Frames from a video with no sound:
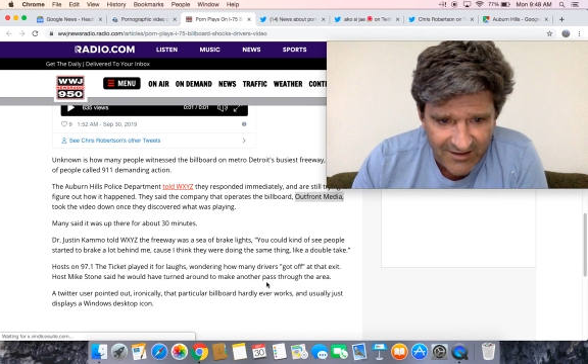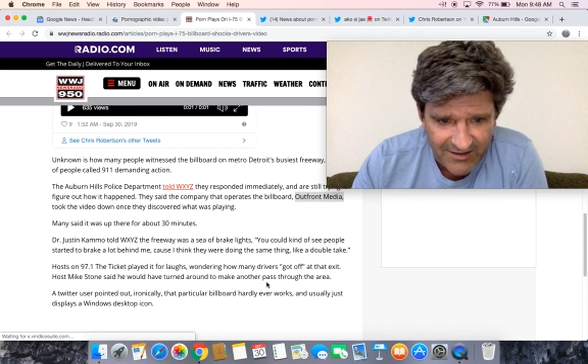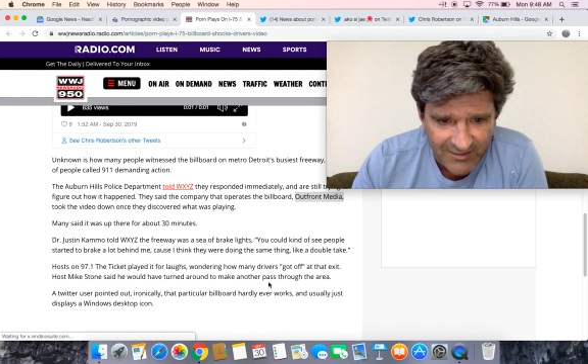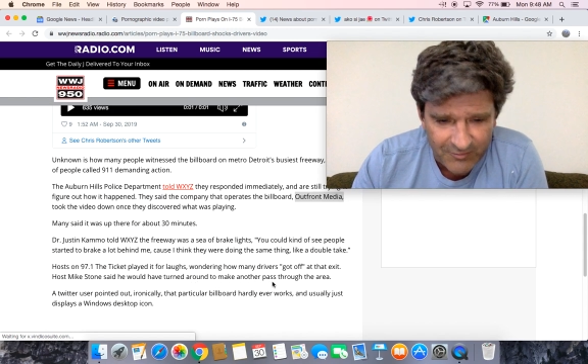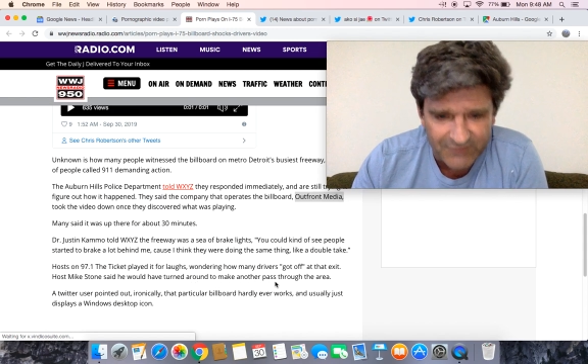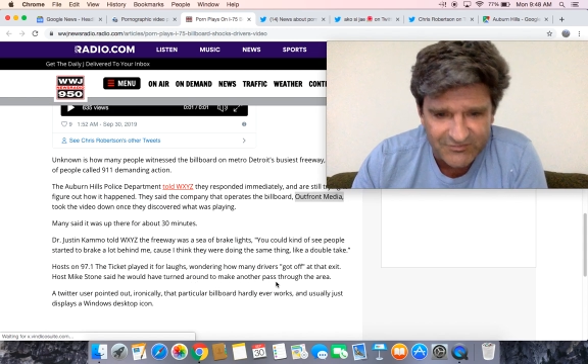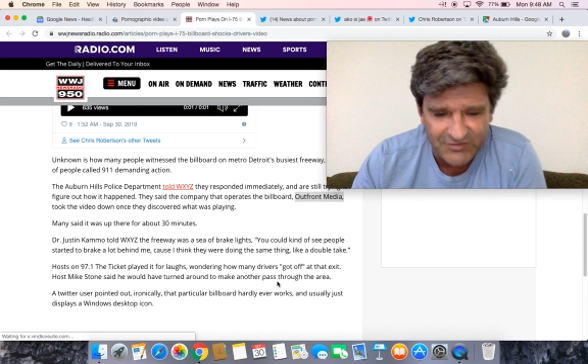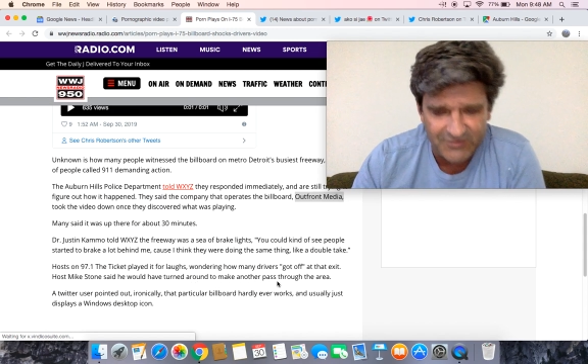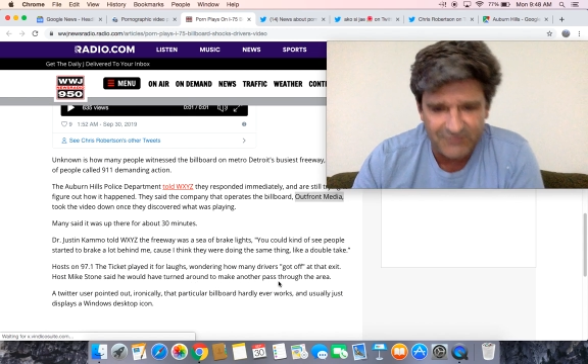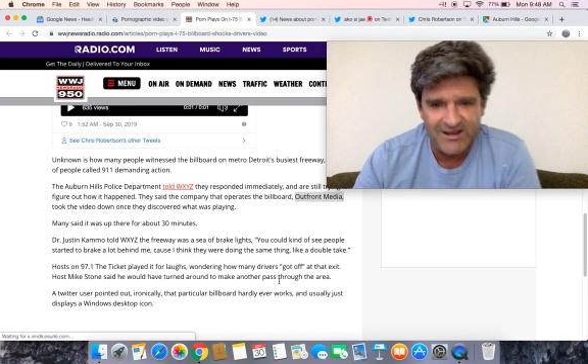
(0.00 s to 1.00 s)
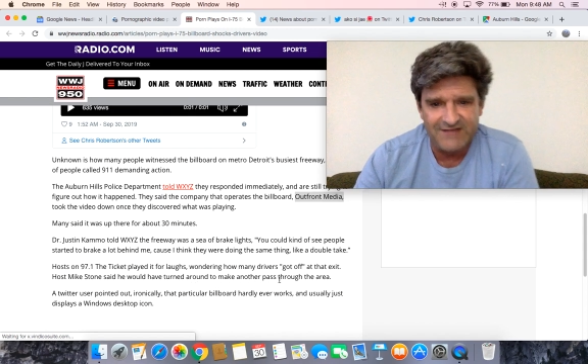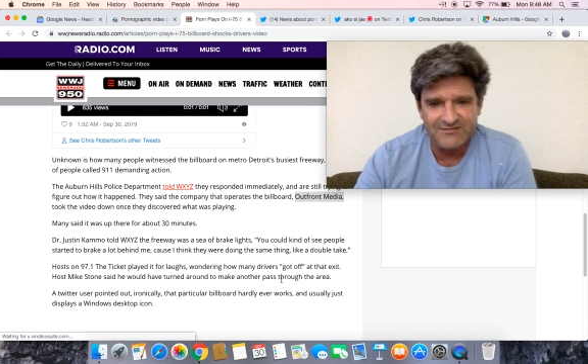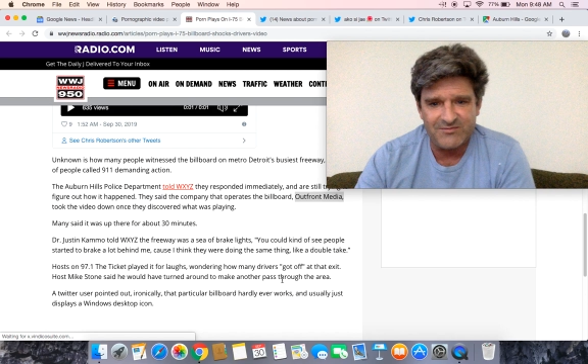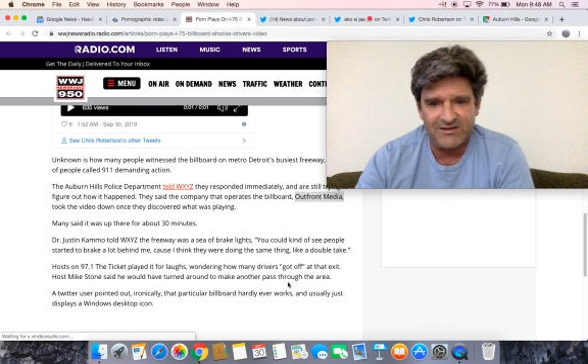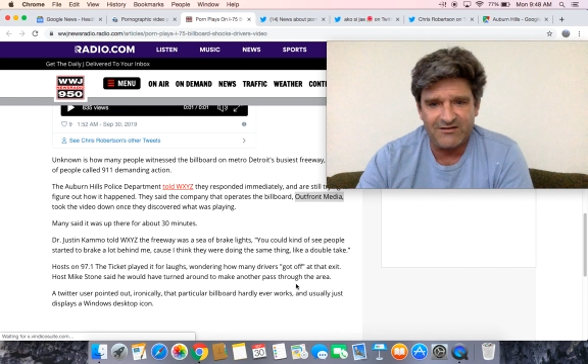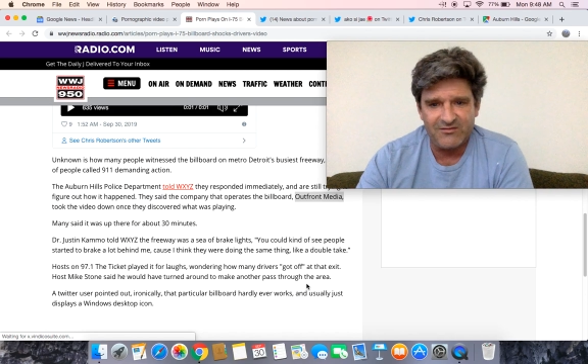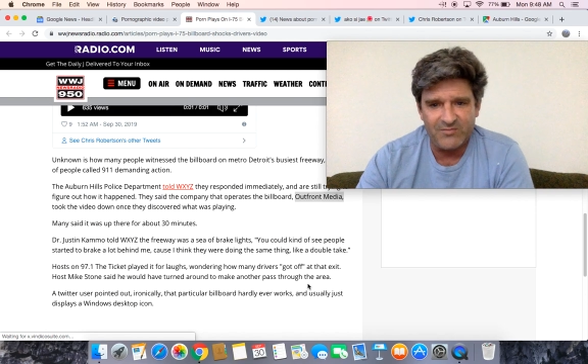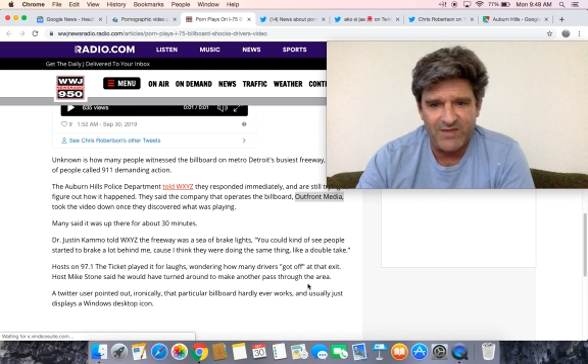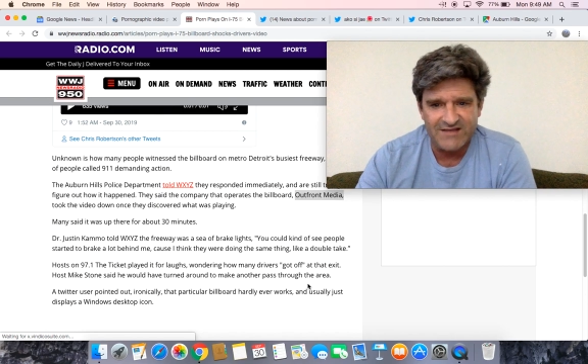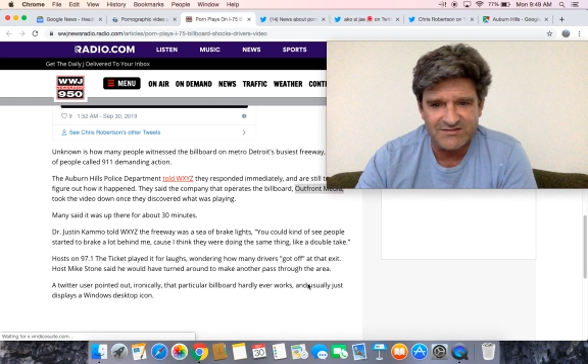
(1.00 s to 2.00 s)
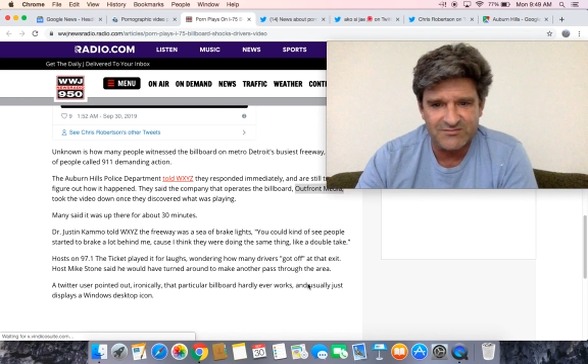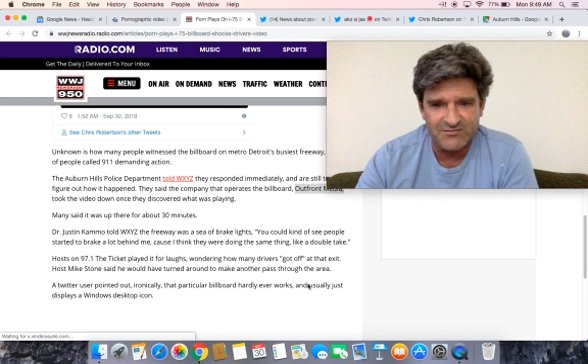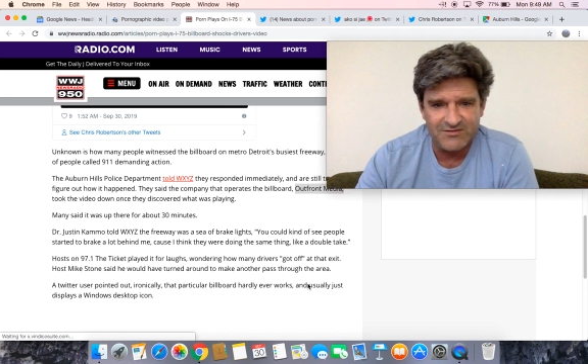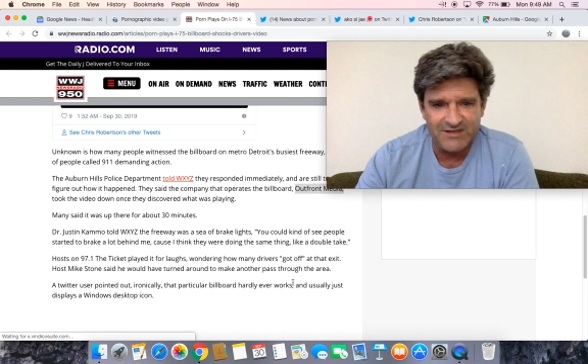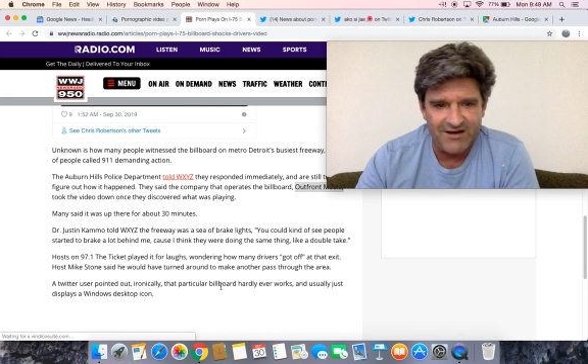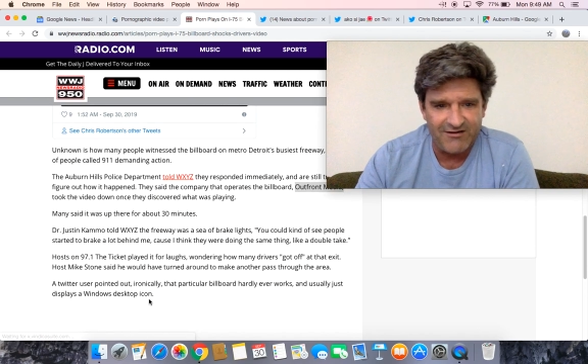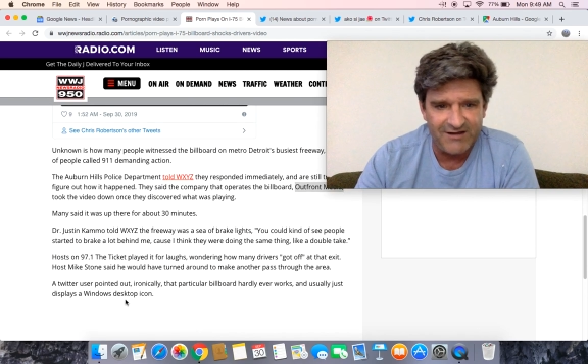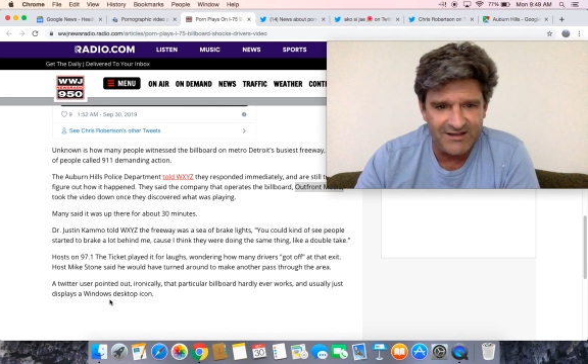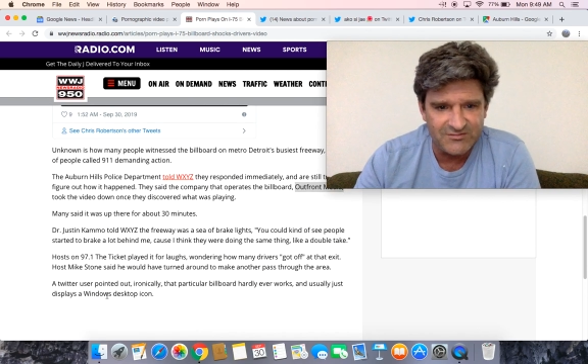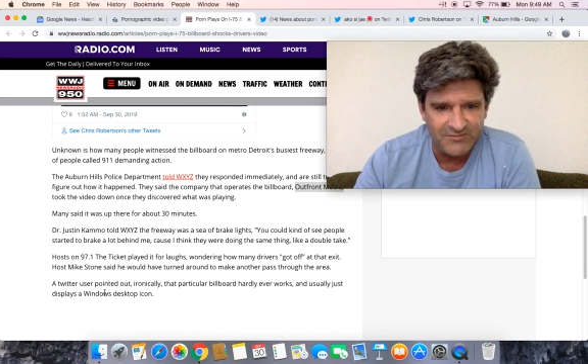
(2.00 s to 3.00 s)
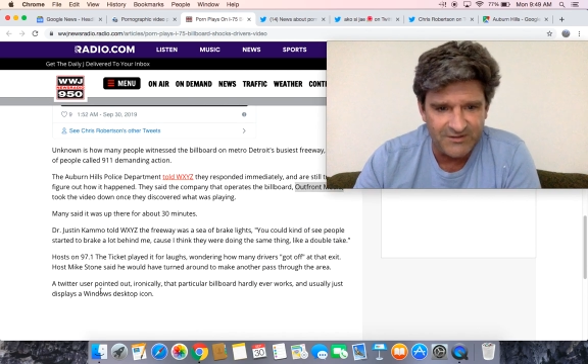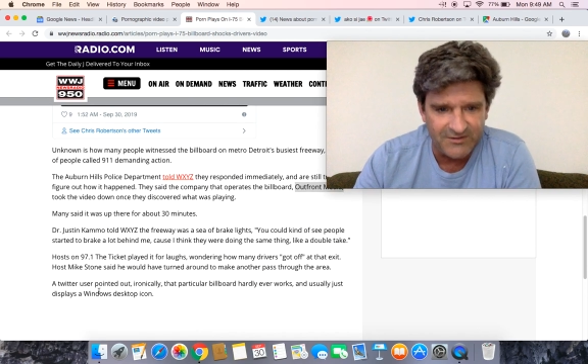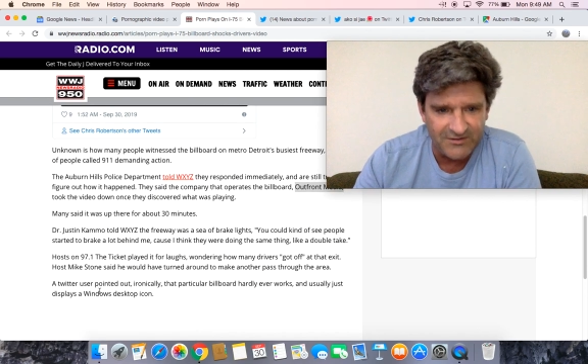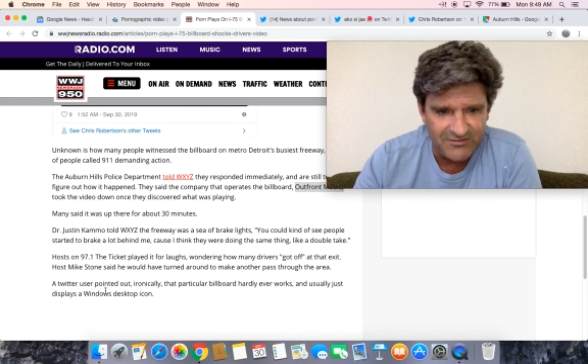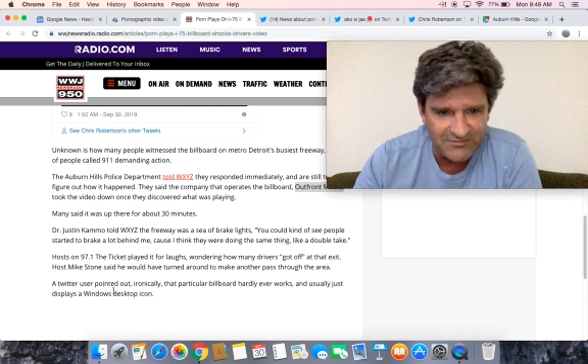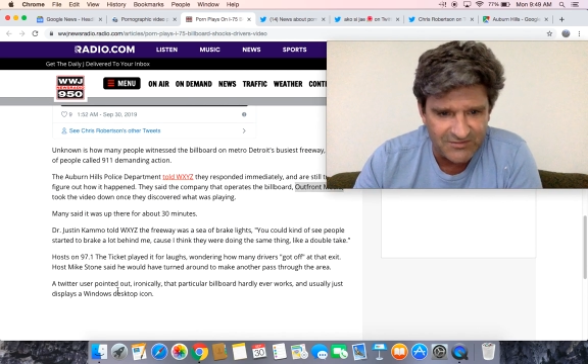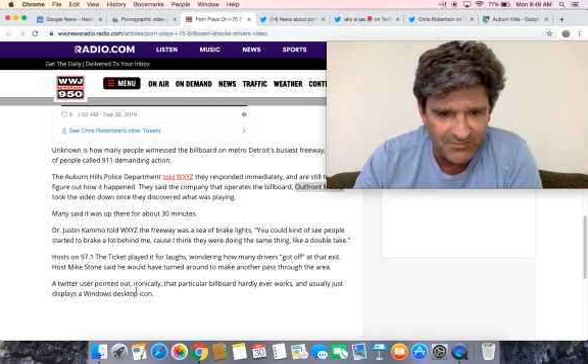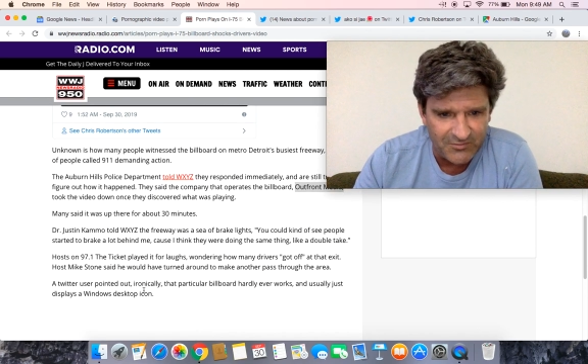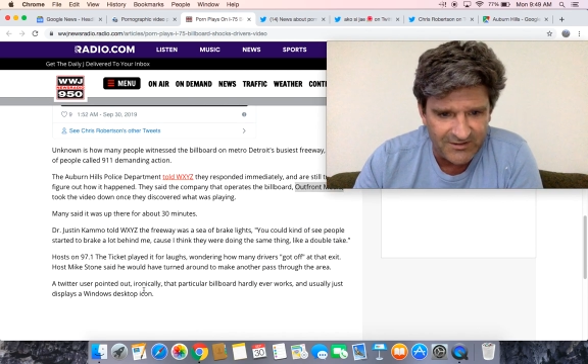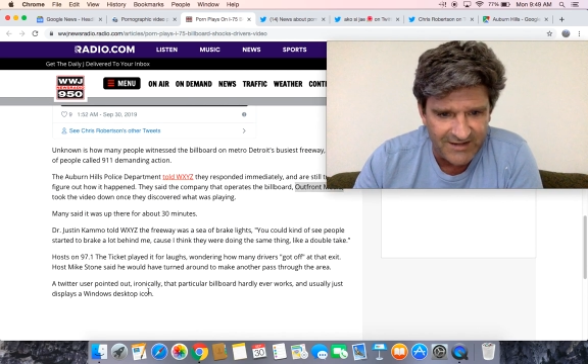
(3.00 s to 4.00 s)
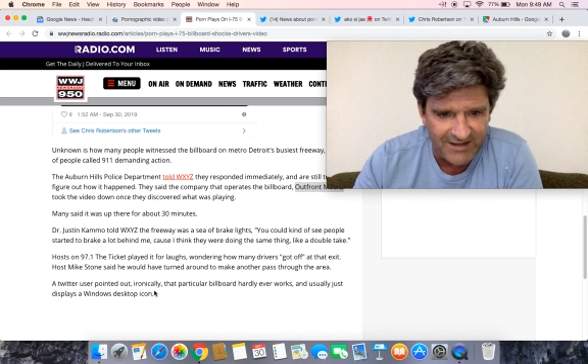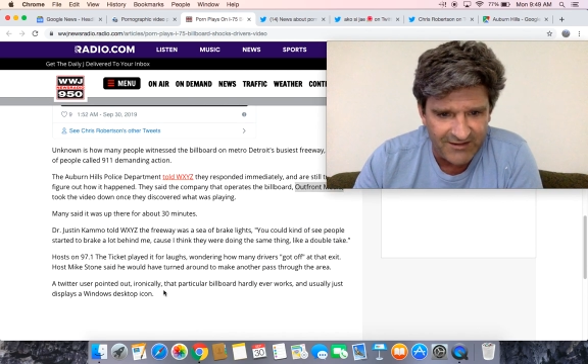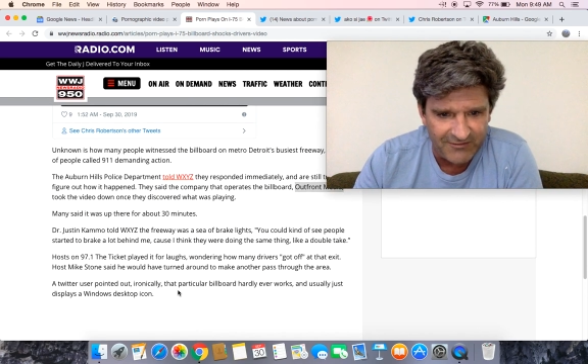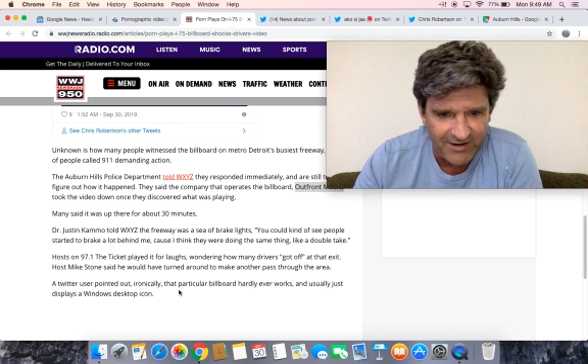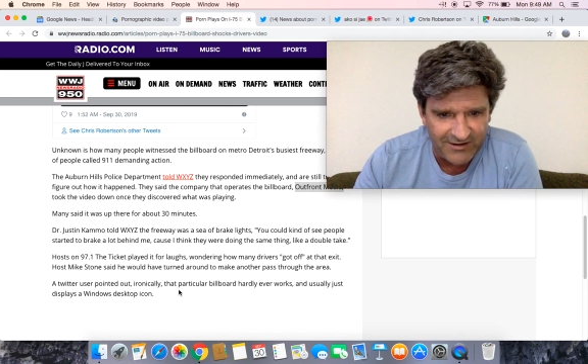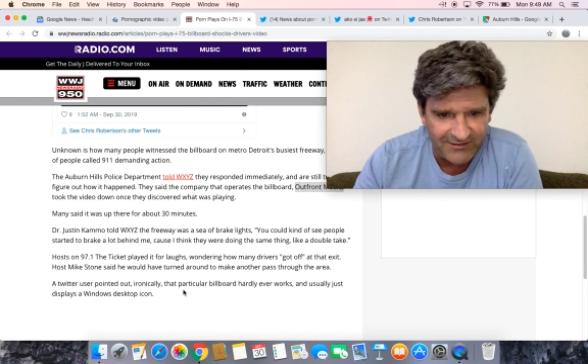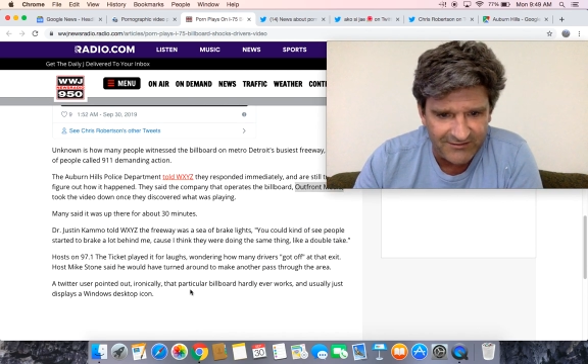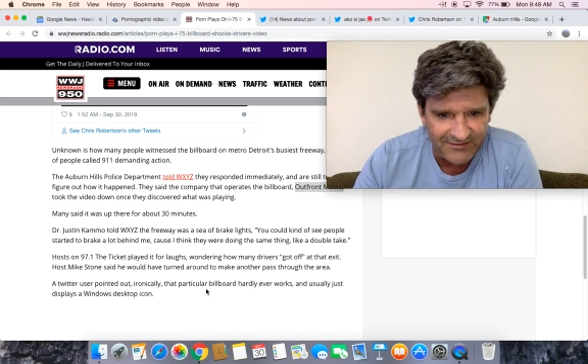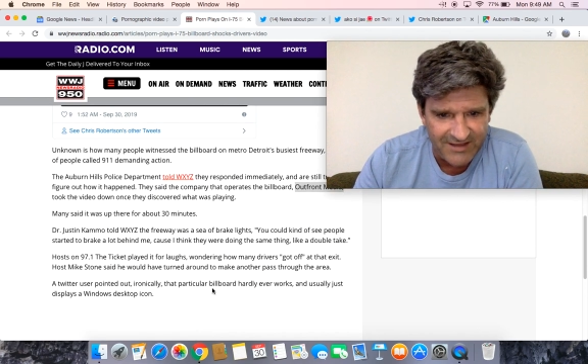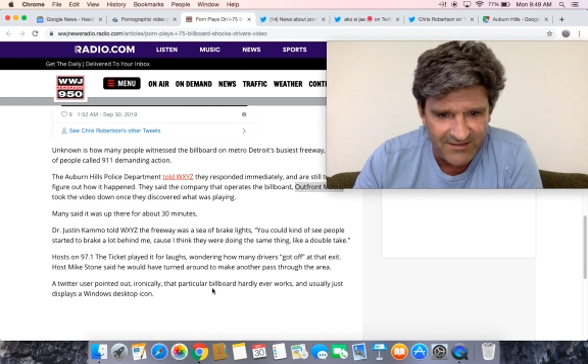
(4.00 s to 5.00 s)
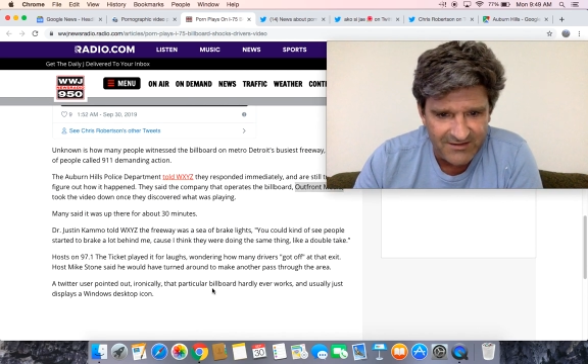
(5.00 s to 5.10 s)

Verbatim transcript: he would have turned around to make another pass through the area twitter user pointed out ironically that